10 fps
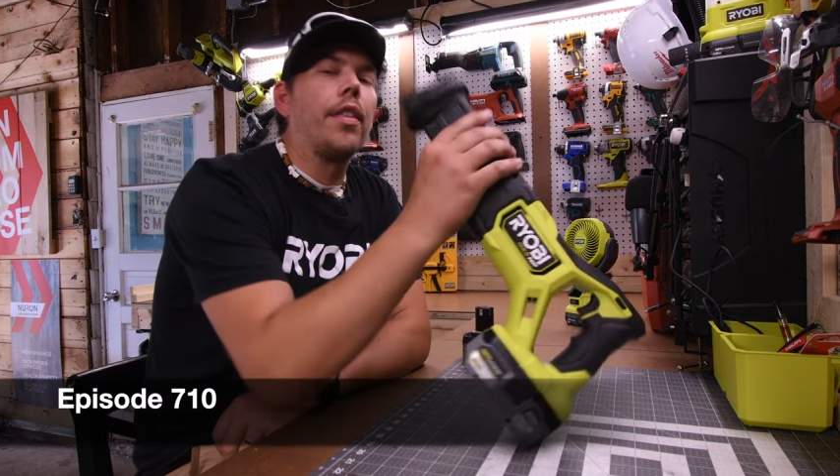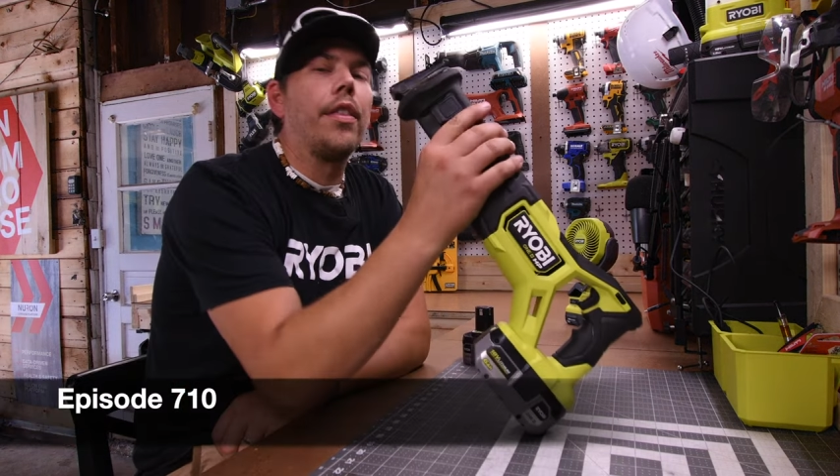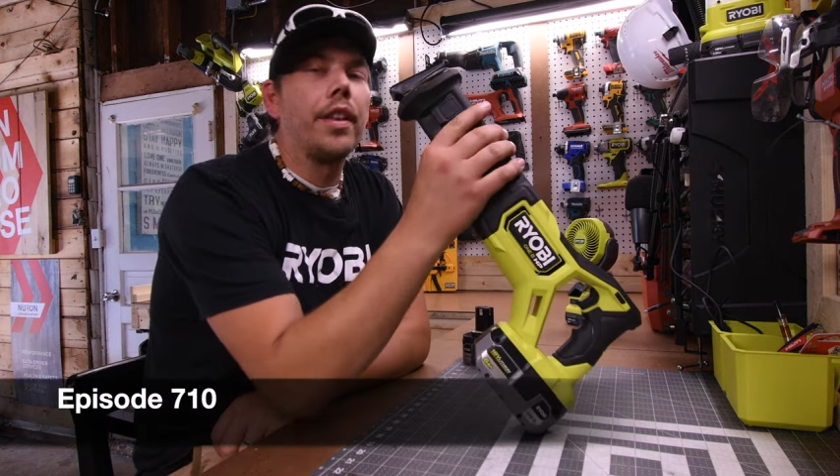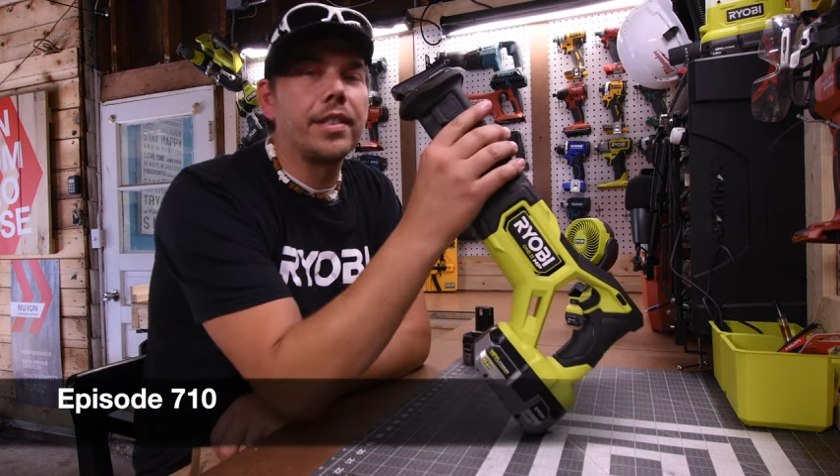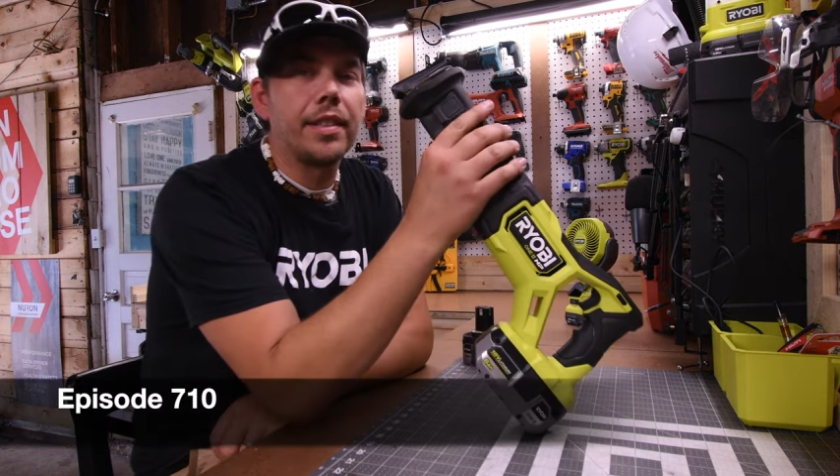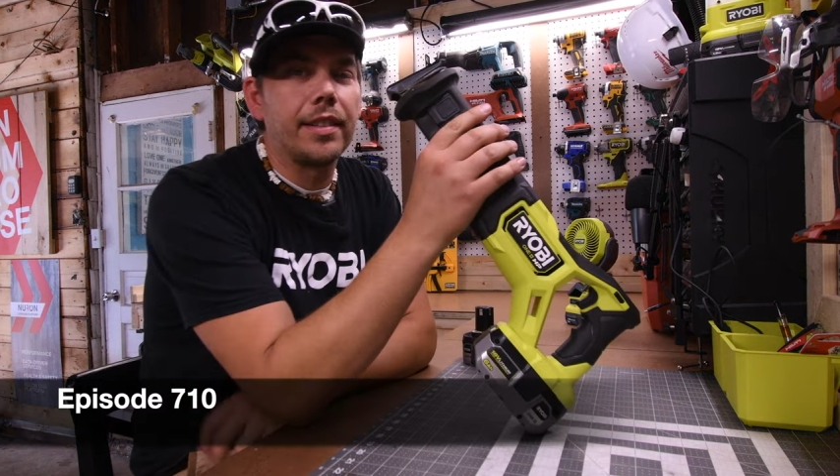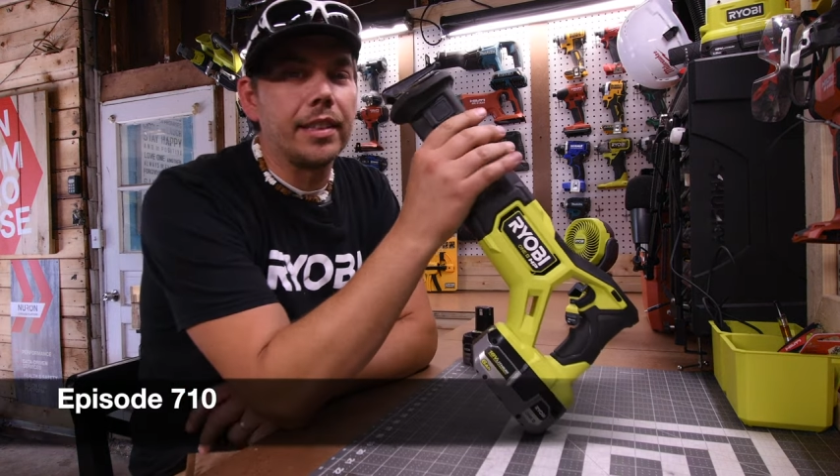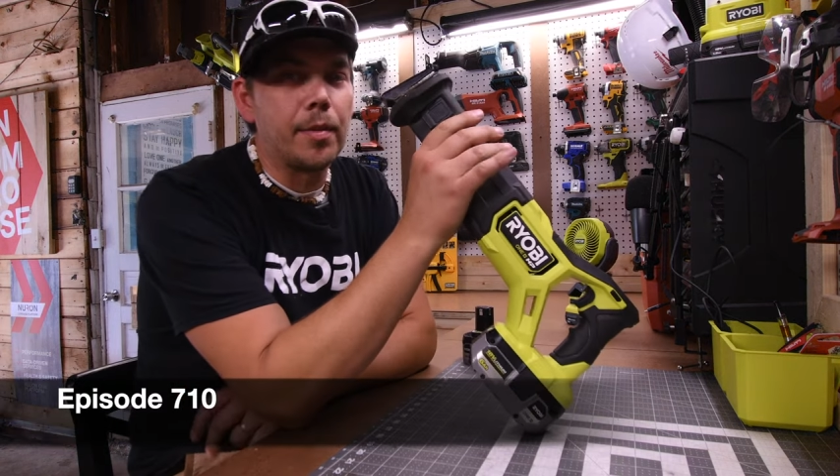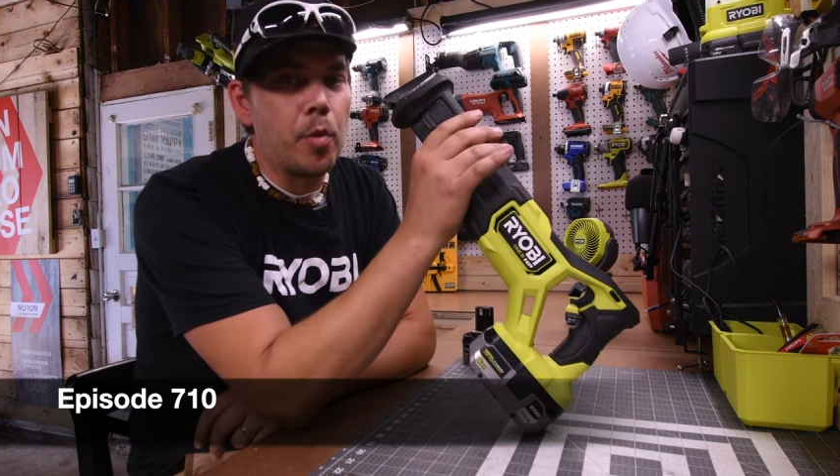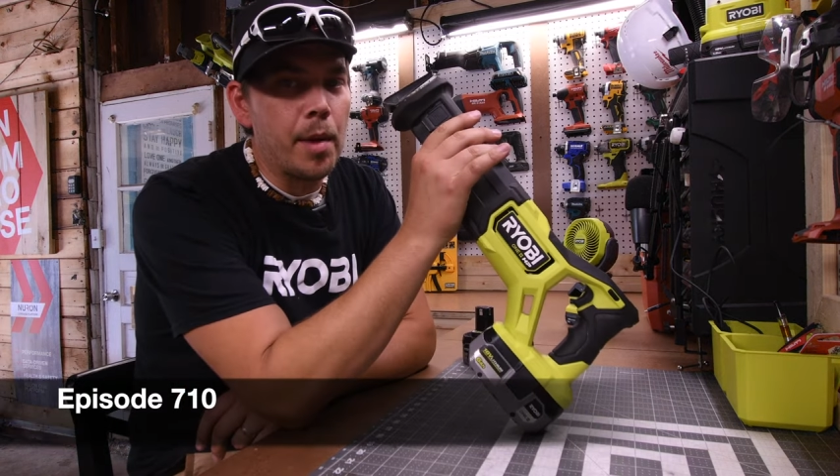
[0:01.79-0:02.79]
this
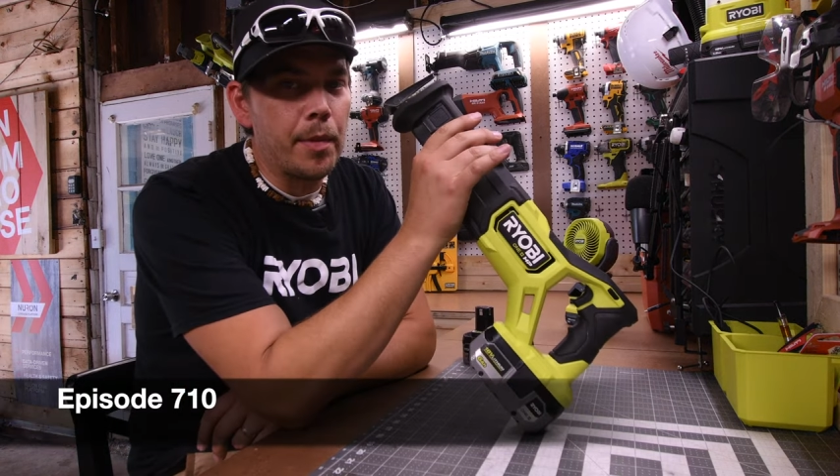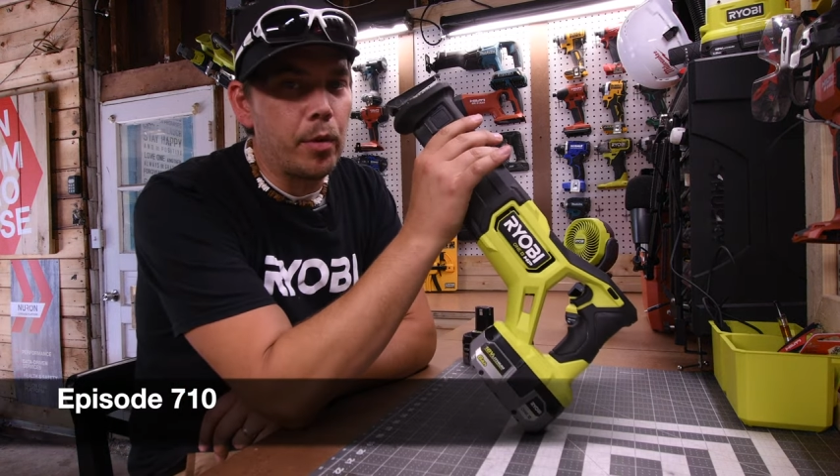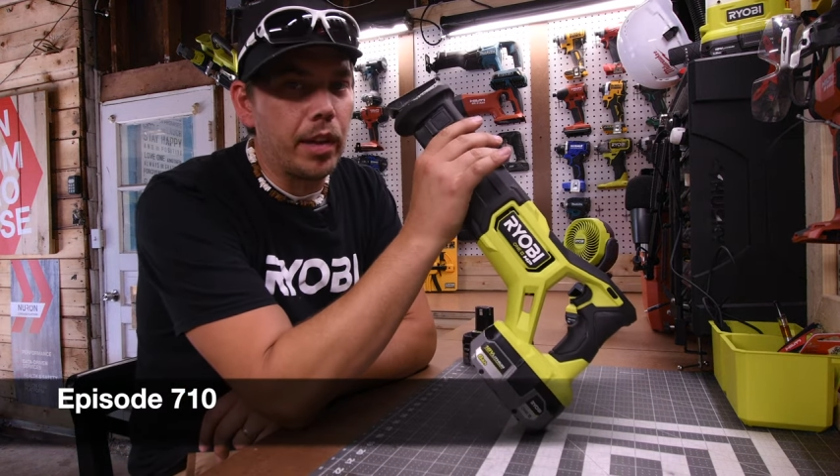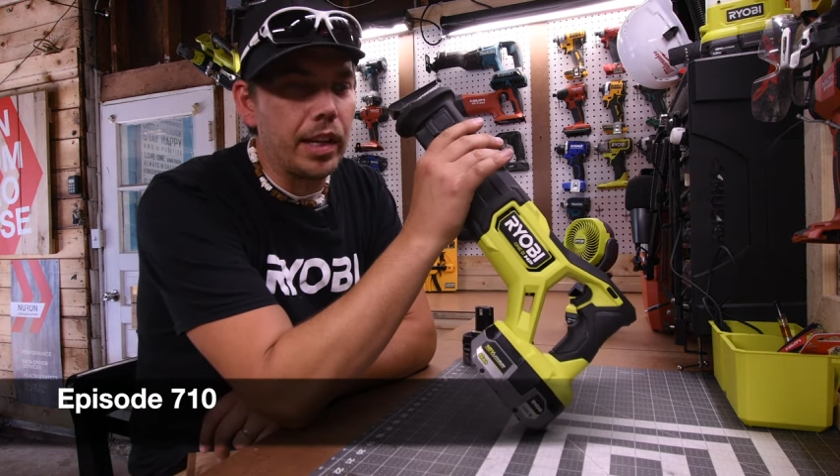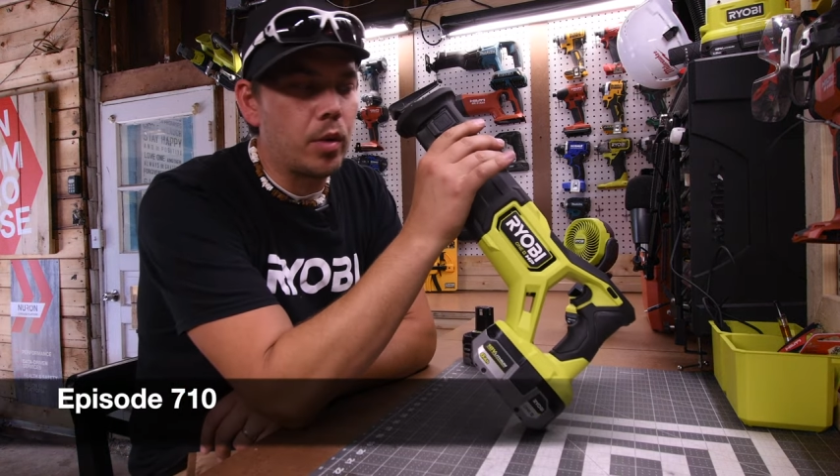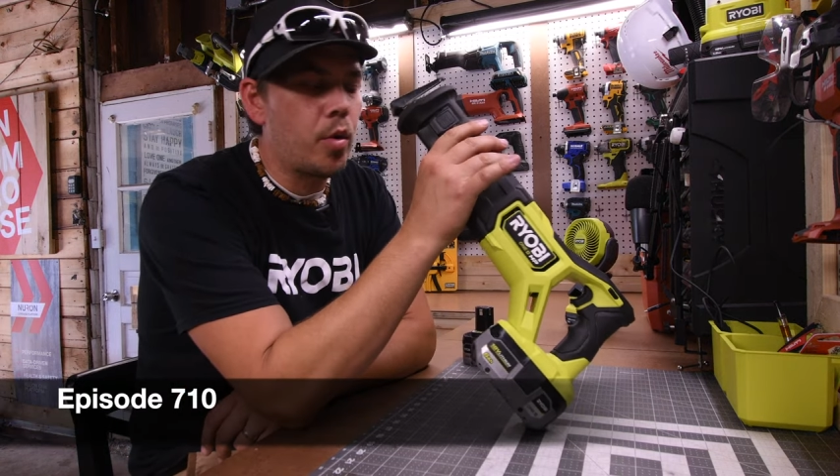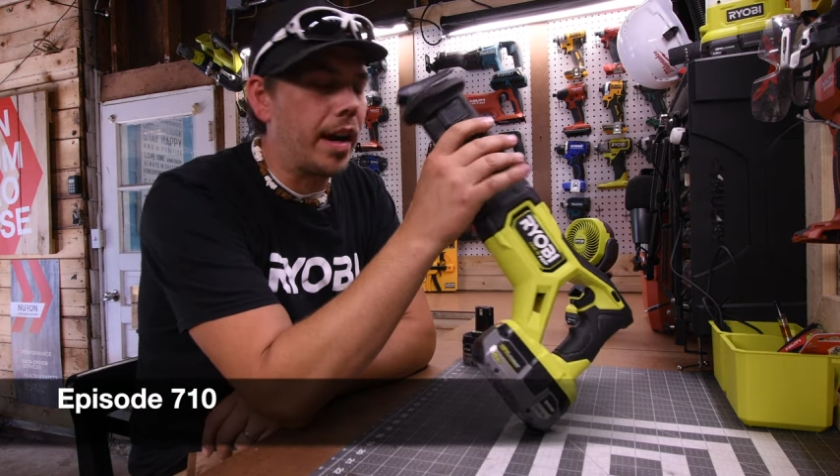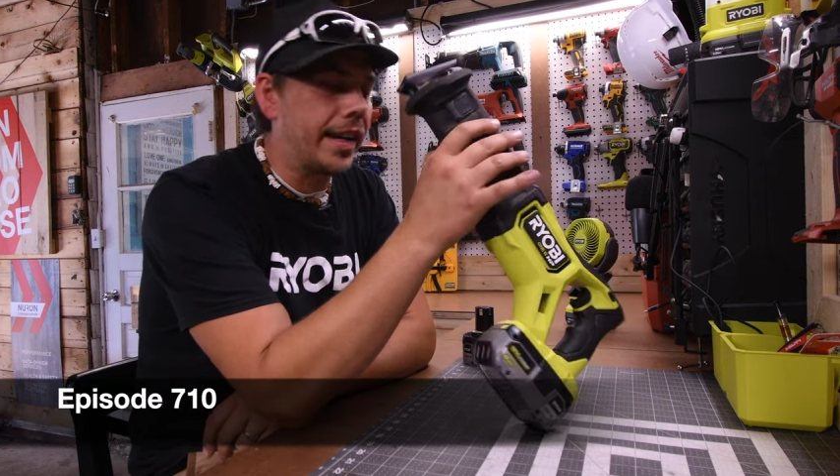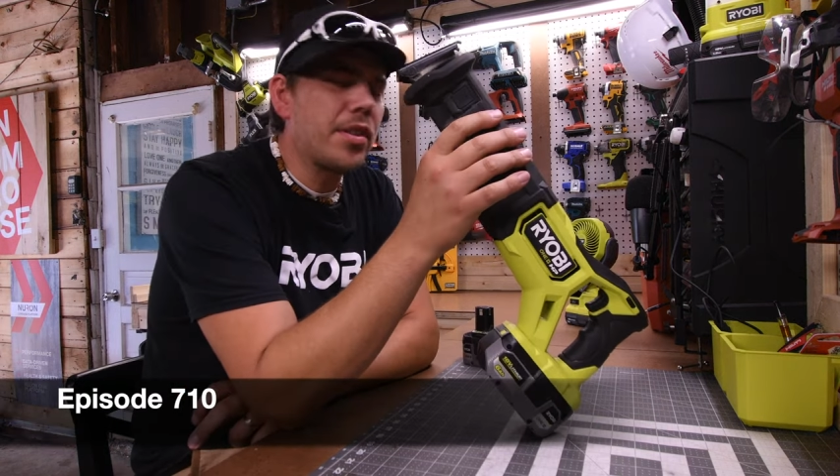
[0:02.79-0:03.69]
disappointment really quick.